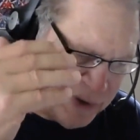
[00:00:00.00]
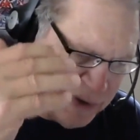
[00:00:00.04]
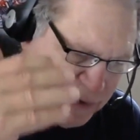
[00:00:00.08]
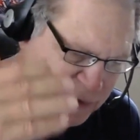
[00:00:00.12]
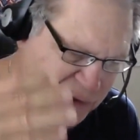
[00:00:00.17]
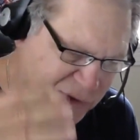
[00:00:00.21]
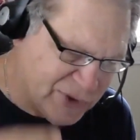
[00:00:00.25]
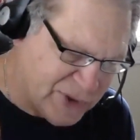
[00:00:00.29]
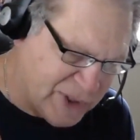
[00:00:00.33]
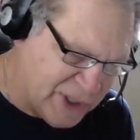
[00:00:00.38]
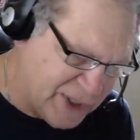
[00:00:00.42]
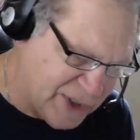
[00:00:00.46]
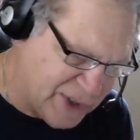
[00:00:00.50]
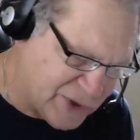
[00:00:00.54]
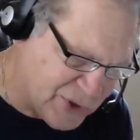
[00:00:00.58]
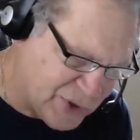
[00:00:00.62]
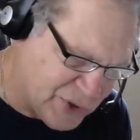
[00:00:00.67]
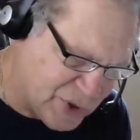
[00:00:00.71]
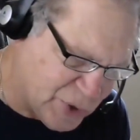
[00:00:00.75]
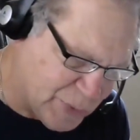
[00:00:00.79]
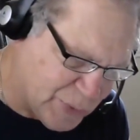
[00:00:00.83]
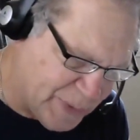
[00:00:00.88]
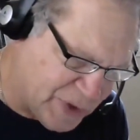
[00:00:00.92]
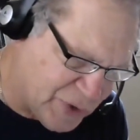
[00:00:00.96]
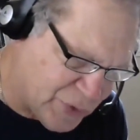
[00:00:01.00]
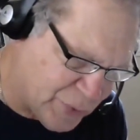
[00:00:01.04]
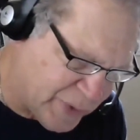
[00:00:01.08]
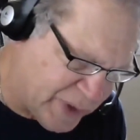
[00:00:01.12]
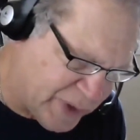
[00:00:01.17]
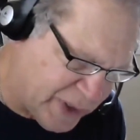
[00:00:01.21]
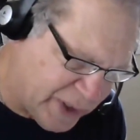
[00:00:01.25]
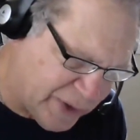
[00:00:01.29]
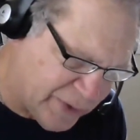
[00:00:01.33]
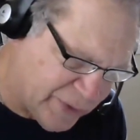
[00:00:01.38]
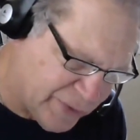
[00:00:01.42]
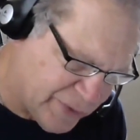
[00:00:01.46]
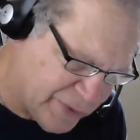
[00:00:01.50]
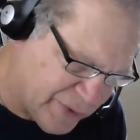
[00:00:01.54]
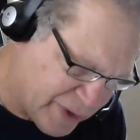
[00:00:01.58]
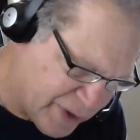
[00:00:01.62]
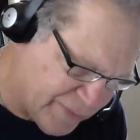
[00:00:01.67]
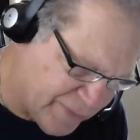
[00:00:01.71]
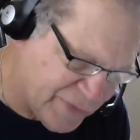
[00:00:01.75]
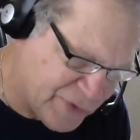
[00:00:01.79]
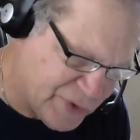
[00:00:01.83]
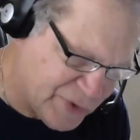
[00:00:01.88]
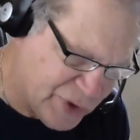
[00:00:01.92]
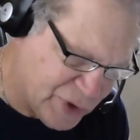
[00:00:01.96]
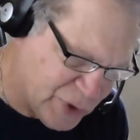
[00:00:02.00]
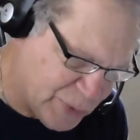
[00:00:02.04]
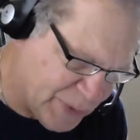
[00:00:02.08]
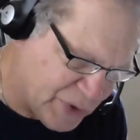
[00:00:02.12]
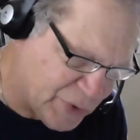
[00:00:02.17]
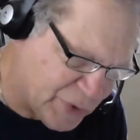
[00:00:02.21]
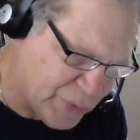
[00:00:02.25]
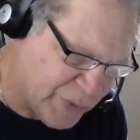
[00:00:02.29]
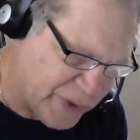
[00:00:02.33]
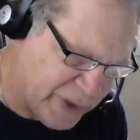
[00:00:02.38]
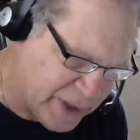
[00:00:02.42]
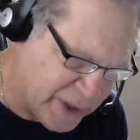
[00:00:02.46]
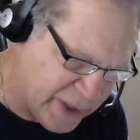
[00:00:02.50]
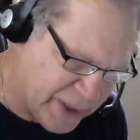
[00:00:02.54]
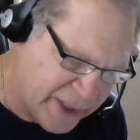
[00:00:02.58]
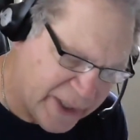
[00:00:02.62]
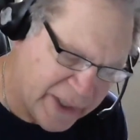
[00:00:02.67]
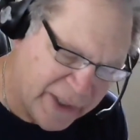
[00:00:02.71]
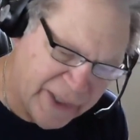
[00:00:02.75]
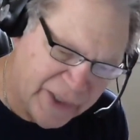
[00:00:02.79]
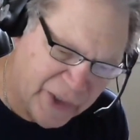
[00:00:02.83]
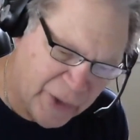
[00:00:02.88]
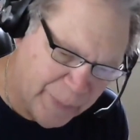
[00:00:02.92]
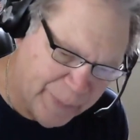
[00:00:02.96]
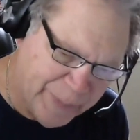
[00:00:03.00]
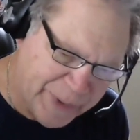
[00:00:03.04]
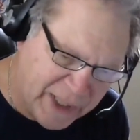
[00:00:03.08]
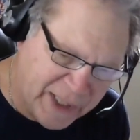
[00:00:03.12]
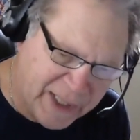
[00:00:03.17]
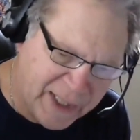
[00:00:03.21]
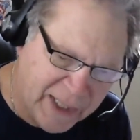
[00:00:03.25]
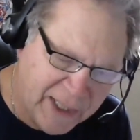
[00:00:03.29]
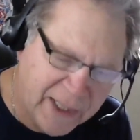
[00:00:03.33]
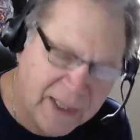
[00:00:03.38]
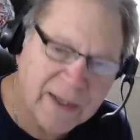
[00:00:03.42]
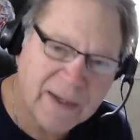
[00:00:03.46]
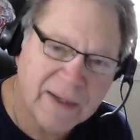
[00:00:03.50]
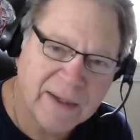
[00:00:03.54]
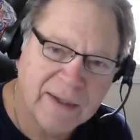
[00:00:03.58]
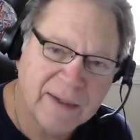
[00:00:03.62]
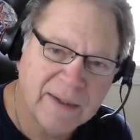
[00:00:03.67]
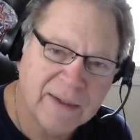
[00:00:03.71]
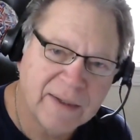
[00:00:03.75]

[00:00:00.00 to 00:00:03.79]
the distinctions between, or the differences between, an LLP,